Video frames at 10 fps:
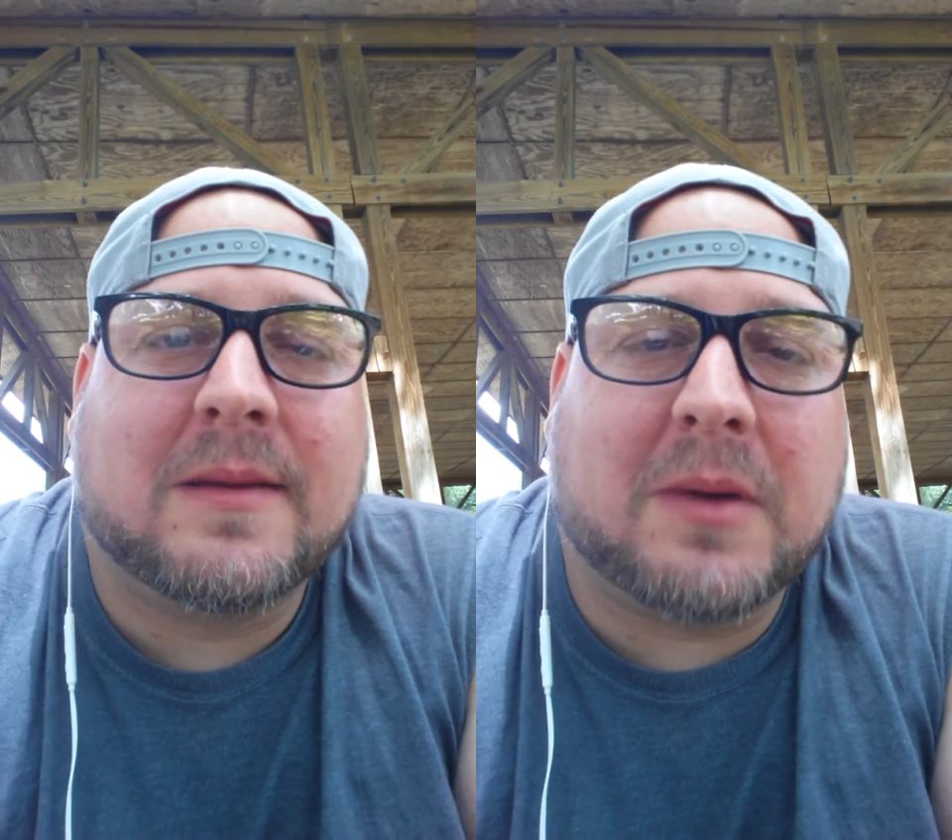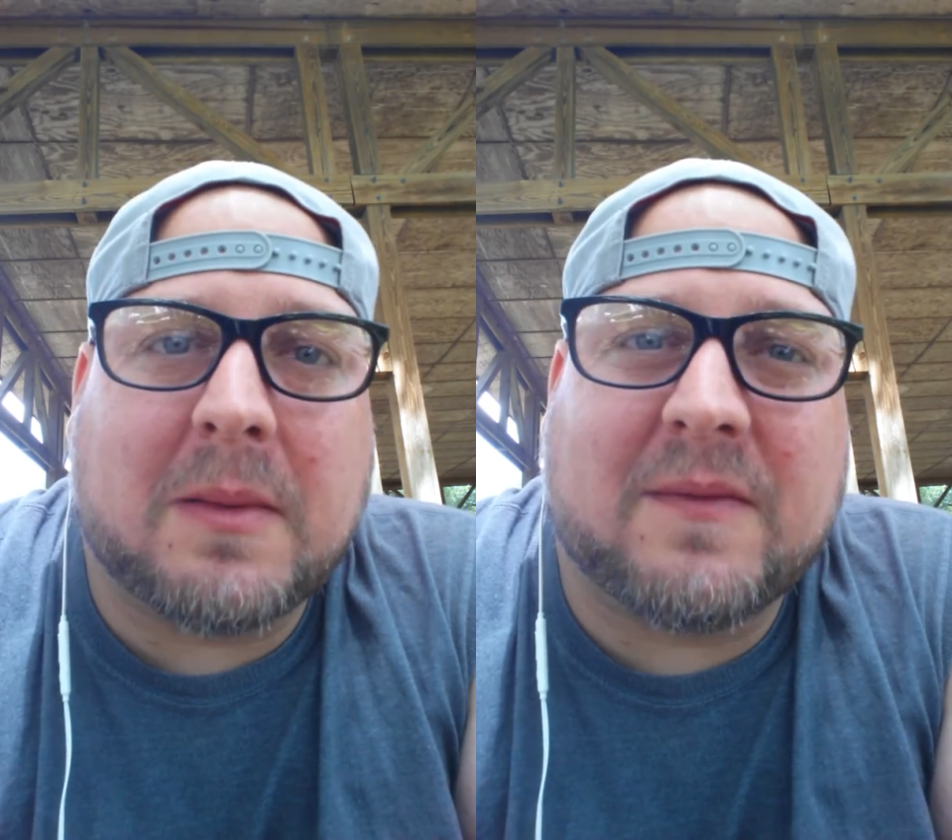
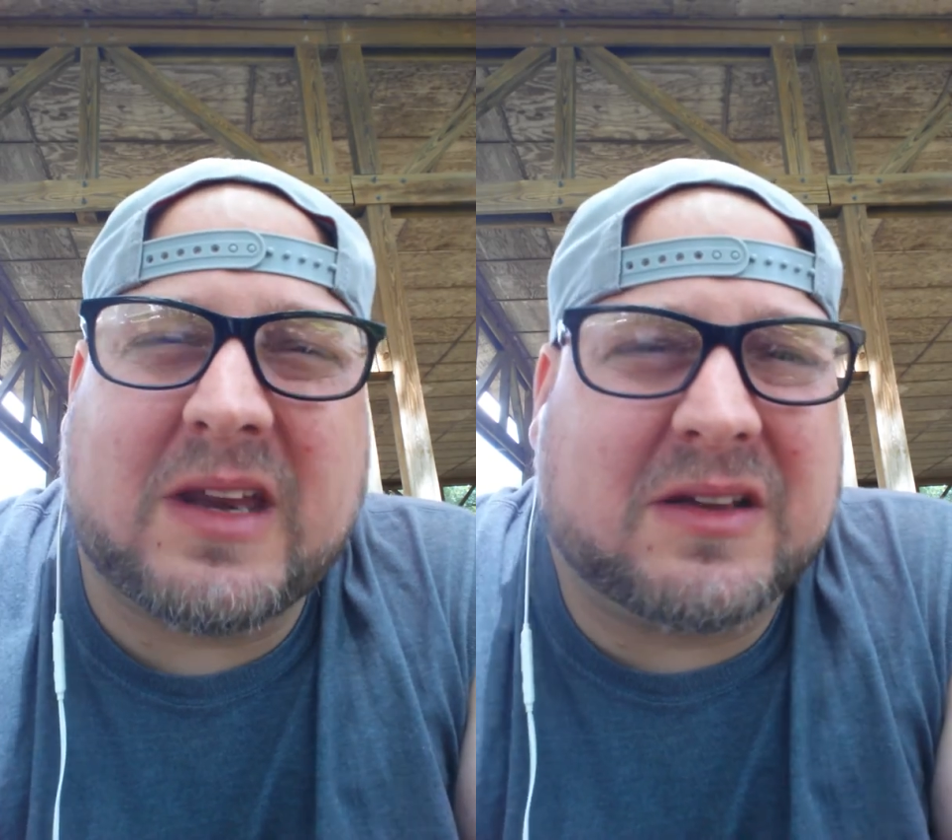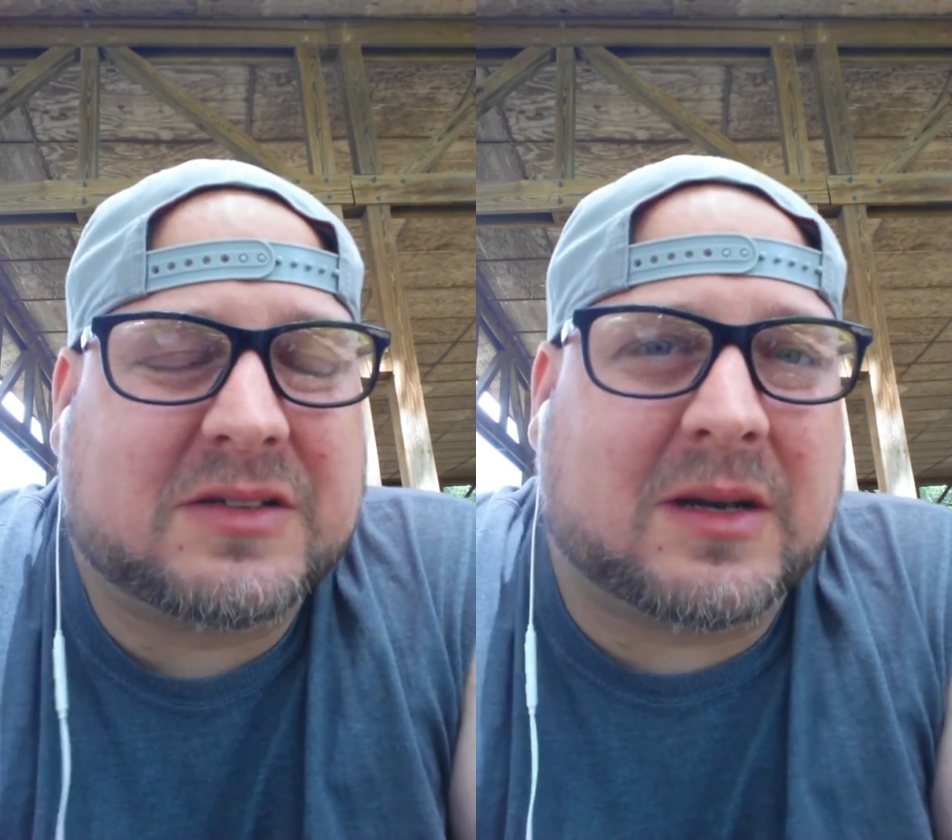but my
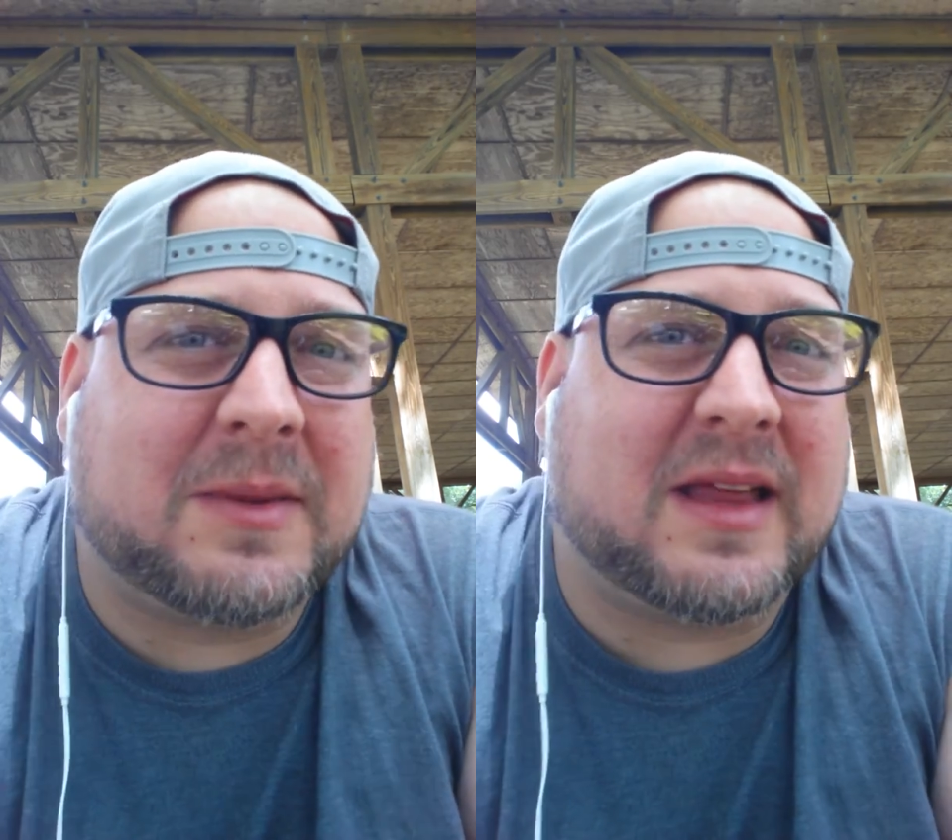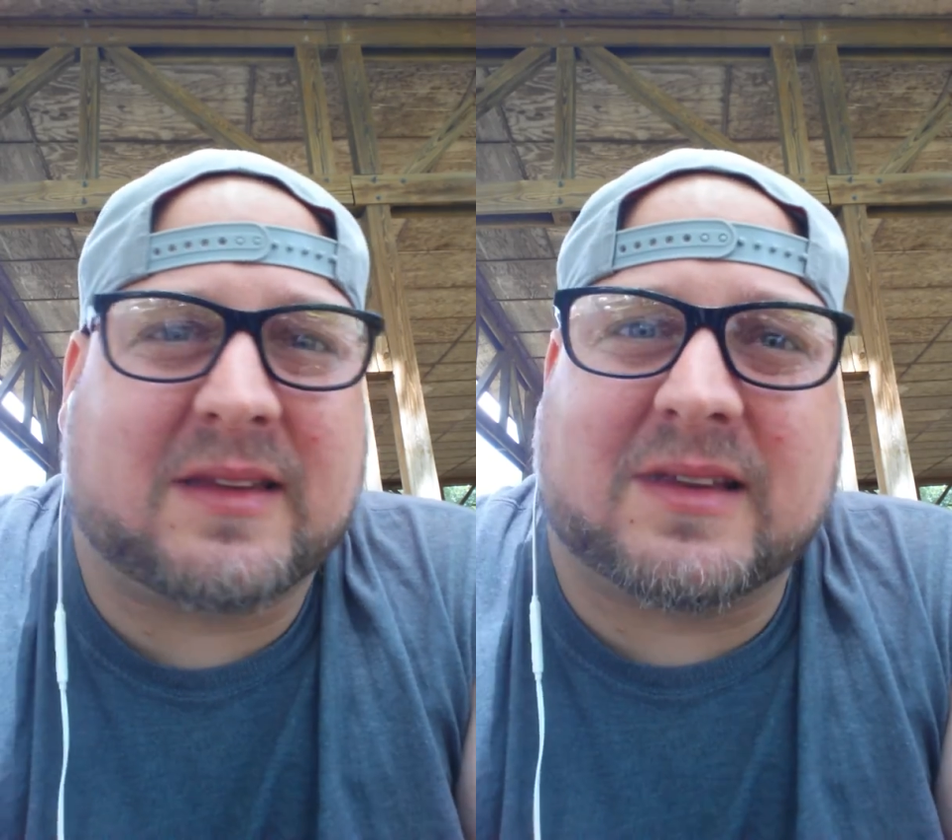videos are going to
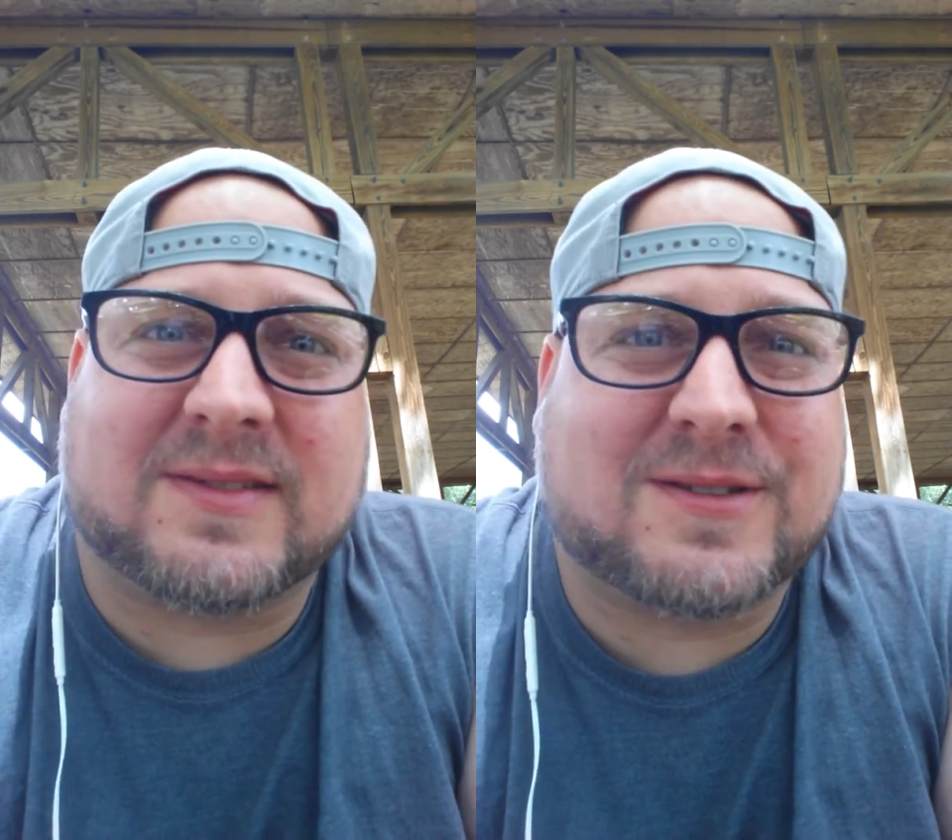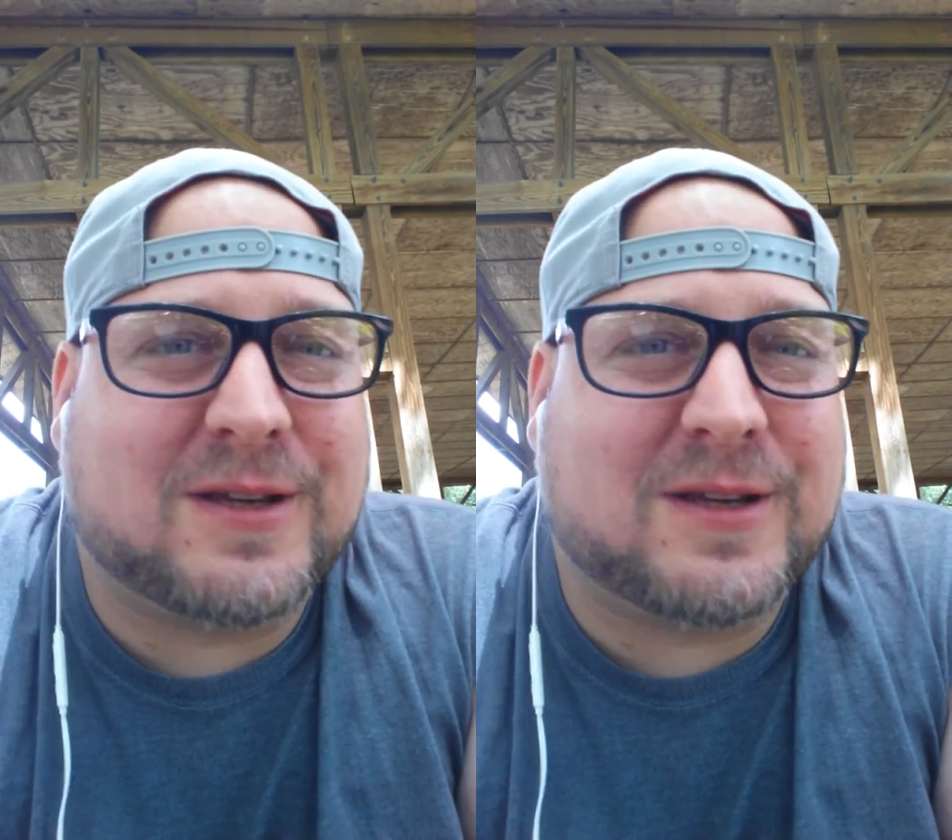be like this,